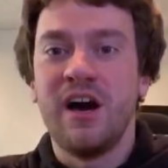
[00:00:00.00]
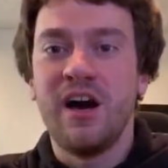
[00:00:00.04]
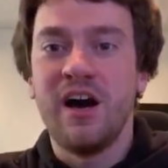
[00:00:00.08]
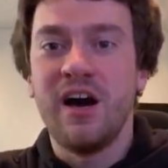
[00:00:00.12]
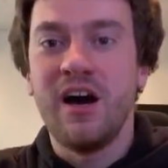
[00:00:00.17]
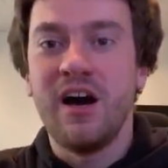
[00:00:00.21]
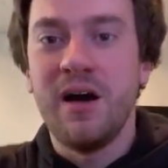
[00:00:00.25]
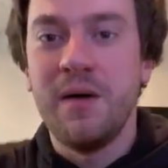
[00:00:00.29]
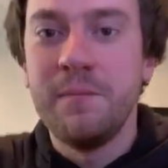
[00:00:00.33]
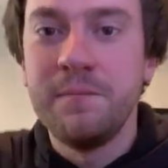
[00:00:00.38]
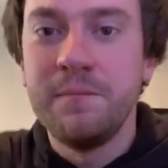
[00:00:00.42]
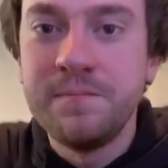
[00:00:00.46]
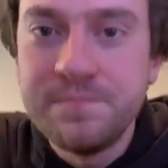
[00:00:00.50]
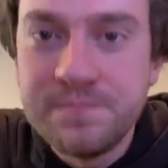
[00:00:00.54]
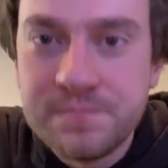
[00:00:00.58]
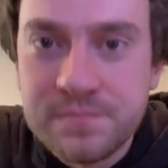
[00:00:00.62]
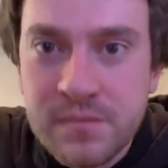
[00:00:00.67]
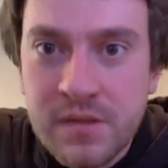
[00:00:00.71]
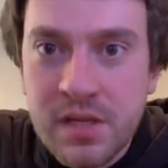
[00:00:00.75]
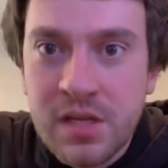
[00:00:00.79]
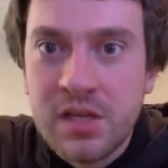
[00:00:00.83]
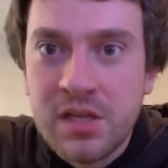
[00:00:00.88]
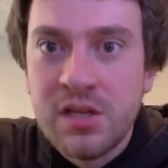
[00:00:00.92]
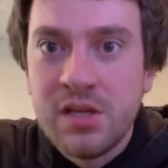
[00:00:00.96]
Um,
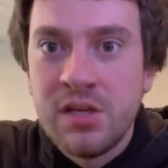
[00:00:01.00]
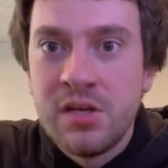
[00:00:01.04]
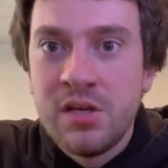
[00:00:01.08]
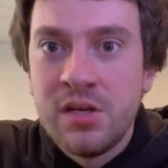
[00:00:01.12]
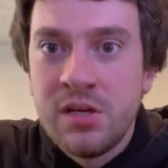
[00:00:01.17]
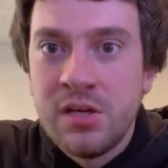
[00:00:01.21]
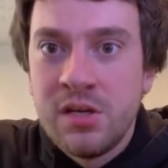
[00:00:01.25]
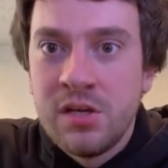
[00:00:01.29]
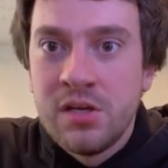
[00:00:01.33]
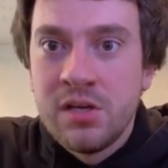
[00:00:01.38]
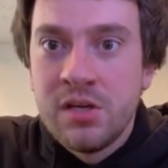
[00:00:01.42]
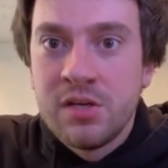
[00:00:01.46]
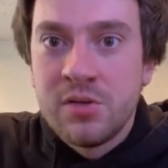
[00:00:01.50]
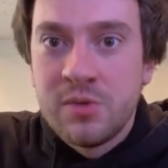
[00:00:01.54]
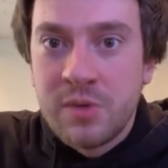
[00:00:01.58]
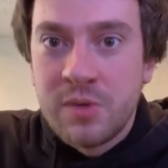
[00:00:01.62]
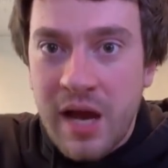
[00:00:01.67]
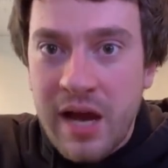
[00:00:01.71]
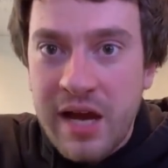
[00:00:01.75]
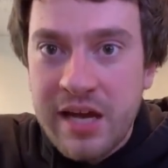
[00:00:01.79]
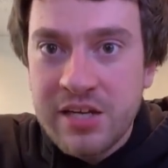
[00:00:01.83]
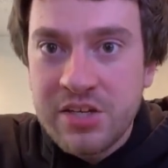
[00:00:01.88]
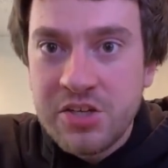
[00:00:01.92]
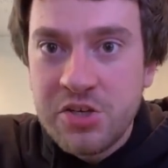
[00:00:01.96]
we're
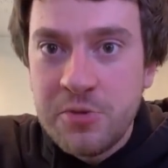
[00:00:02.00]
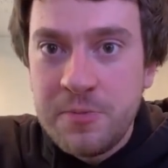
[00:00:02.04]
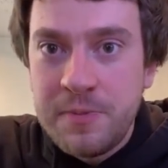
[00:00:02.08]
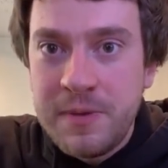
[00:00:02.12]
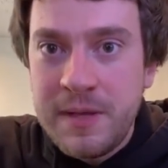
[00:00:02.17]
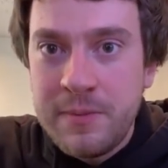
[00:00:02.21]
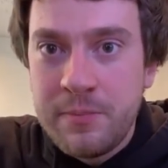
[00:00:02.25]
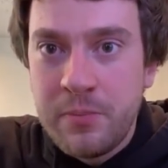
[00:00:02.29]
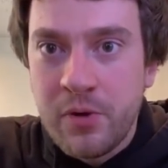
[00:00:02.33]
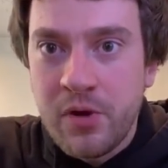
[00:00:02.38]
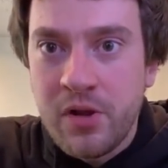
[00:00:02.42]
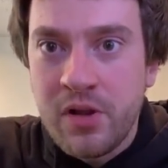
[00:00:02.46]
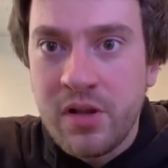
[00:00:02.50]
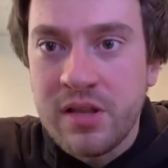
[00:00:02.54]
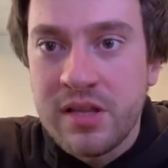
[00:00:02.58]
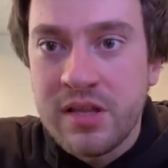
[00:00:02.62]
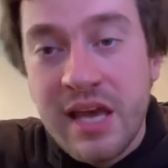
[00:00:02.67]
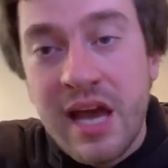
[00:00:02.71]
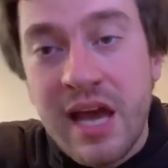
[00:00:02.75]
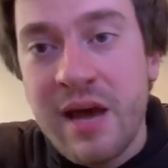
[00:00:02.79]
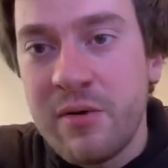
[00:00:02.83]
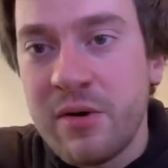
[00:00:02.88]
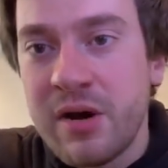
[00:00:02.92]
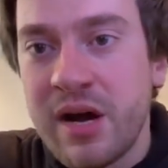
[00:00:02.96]
hiring new people.
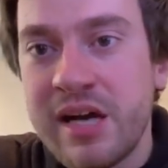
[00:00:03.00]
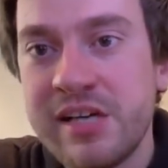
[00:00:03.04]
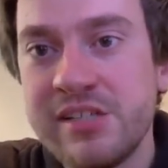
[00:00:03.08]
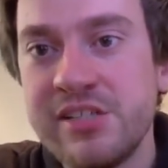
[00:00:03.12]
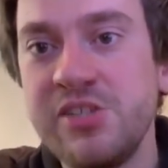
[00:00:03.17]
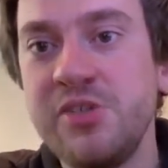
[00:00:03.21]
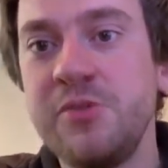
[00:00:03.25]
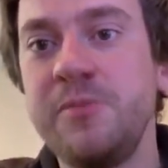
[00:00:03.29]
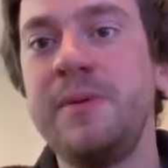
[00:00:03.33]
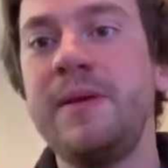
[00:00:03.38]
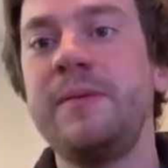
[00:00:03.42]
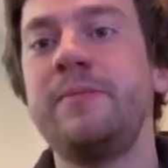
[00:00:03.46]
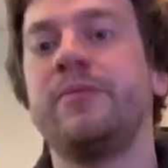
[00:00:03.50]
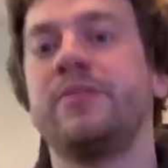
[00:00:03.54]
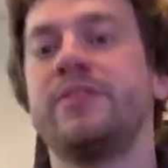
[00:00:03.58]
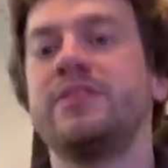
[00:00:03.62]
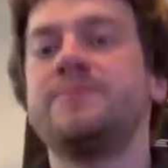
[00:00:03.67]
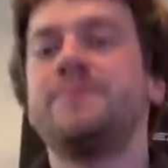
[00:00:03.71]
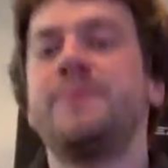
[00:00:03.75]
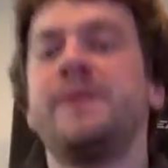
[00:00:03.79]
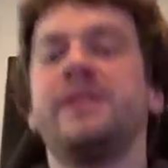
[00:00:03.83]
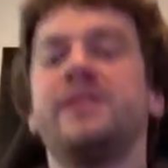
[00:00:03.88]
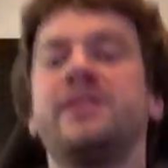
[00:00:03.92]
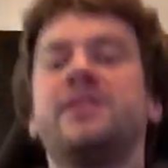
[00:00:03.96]
Yeah, we're hiring new people. This
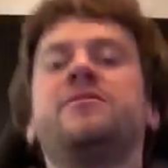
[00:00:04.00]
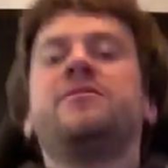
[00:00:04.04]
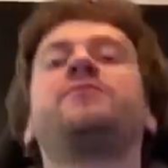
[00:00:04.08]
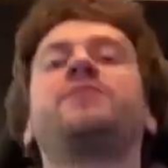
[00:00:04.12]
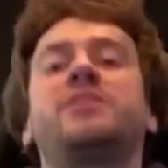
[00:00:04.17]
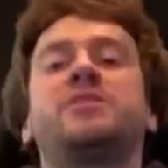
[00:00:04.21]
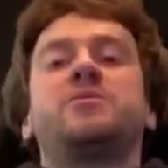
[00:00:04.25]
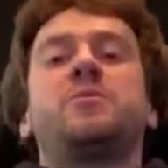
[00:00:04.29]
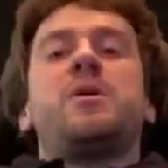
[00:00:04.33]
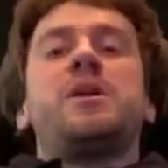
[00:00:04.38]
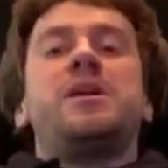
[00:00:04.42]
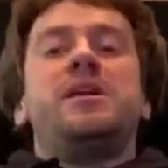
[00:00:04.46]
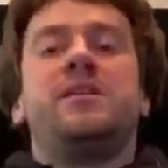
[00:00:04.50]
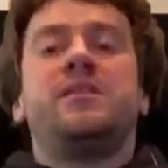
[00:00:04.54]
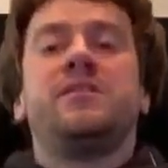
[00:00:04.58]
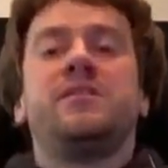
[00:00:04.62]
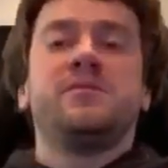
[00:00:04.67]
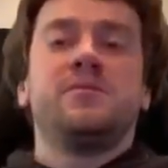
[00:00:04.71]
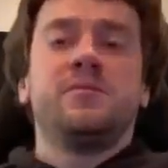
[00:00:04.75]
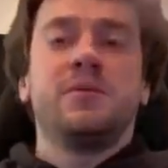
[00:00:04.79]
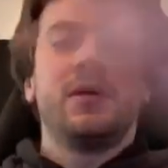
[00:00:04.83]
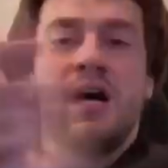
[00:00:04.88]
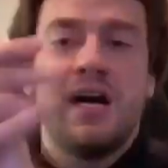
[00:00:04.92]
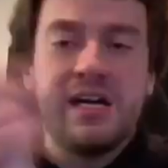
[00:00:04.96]
building can fit 20.
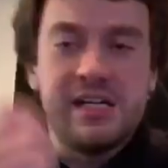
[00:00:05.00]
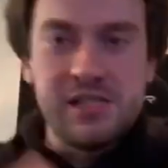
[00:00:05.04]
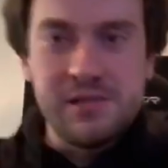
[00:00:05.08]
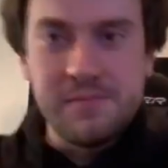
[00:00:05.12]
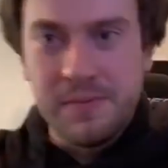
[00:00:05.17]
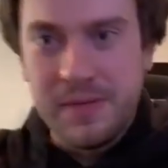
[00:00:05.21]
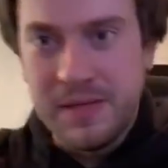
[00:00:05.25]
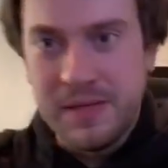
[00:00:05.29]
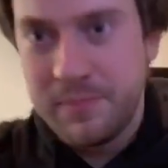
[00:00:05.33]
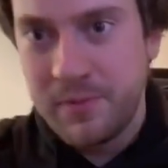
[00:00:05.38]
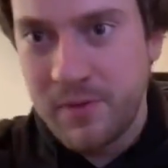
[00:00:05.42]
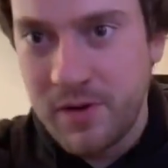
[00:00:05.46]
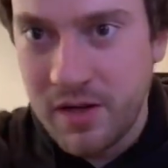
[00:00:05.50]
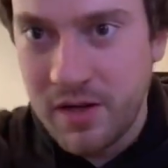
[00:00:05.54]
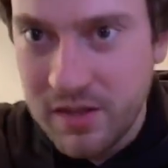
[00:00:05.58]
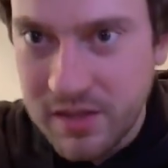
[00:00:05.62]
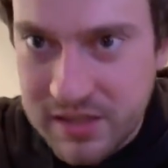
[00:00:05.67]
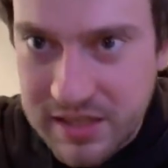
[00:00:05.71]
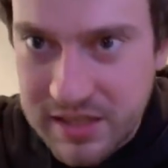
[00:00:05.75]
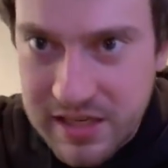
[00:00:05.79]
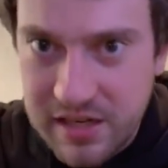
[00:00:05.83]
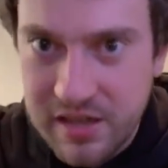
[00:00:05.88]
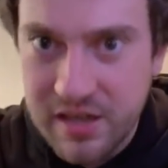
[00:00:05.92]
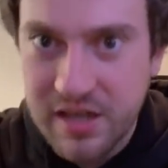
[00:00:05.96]
We're hiring people.
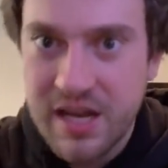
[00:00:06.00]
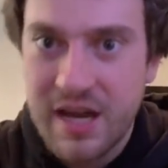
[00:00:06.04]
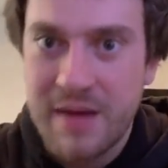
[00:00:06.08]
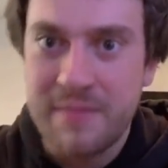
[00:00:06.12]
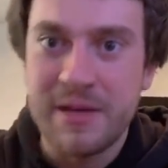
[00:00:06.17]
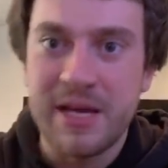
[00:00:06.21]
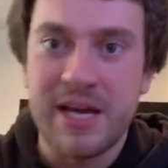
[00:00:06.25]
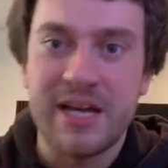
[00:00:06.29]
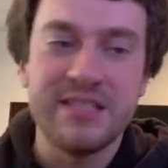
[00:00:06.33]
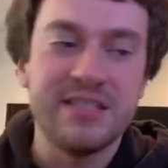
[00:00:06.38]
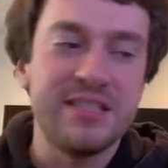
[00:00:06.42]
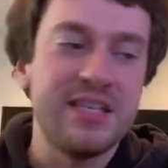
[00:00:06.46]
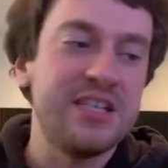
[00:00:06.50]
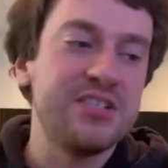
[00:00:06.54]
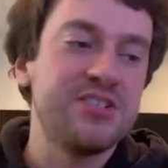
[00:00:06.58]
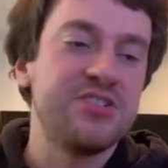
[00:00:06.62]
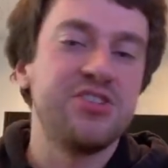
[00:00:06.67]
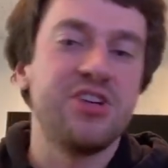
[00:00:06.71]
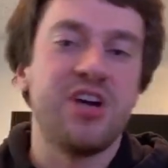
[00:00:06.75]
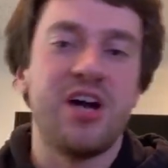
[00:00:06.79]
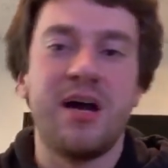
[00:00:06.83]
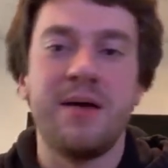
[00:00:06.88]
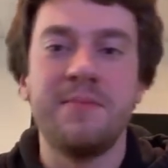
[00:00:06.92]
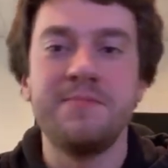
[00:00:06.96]
Get on comma.ai slash
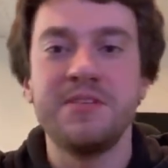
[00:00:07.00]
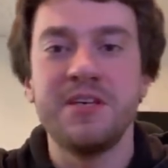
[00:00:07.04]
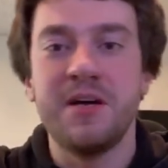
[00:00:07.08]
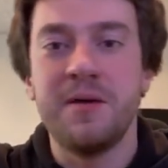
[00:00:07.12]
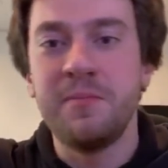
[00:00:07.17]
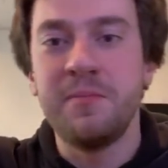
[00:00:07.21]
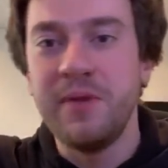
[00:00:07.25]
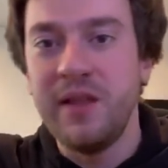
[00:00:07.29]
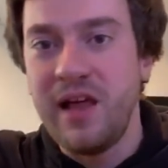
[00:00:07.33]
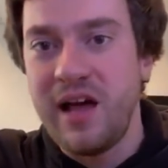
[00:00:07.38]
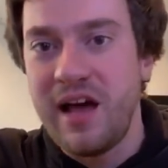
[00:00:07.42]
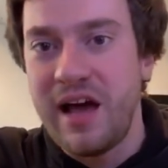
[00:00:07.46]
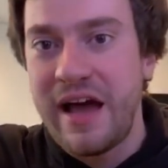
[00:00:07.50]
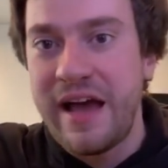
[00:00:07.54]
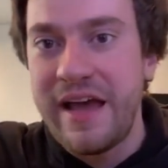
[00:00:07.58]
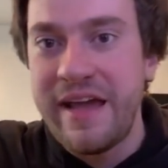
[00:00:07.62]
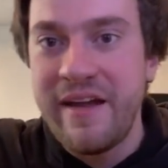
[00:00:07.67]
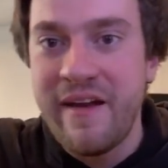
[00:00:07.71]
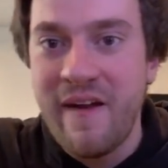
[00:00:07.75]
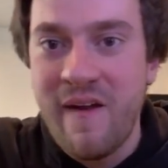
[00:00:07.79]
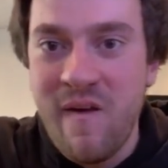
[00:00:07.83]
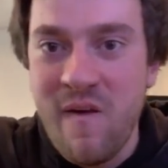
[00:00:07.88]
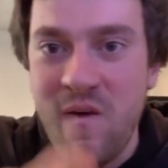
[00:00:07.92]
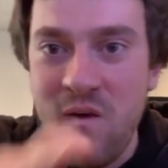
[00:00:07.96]
jobs, apply.